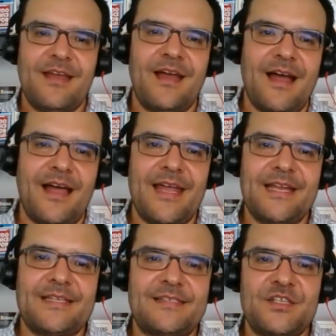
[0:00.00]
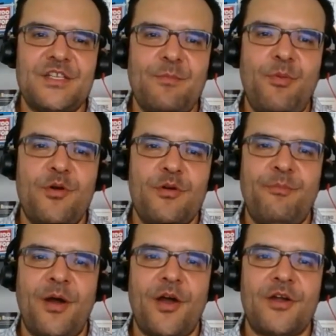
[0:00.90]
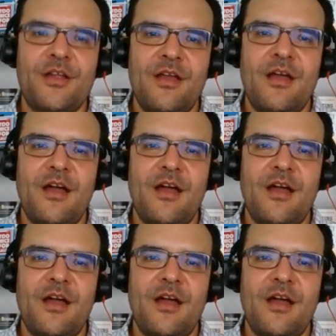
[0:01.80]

it is such an important part